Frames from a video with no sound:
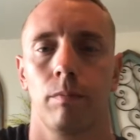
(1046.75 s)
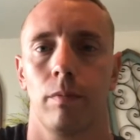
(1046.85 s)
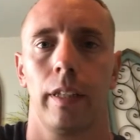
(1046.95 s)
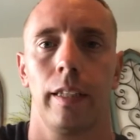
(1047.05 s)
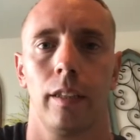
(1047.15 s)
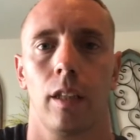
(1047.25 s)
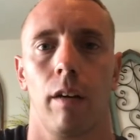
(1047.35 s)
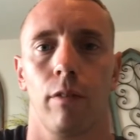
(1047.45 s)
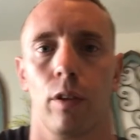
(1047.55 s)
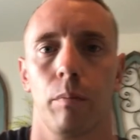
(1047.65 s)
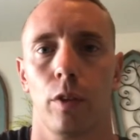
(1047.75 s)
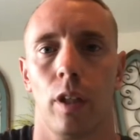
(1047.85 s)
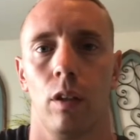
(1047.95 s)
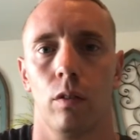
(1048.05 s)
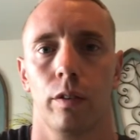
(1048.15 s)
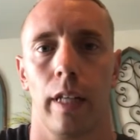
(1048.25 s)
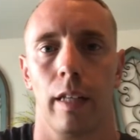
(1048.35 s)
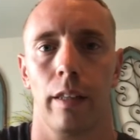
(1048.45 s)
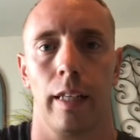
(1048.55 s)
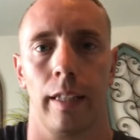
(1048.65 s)
they need to cover themselves
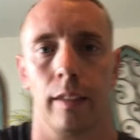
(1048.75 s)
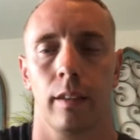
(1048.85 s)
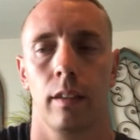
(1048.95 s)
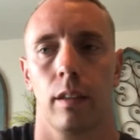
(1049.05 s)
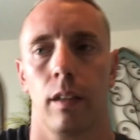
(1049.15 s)
kind of thing.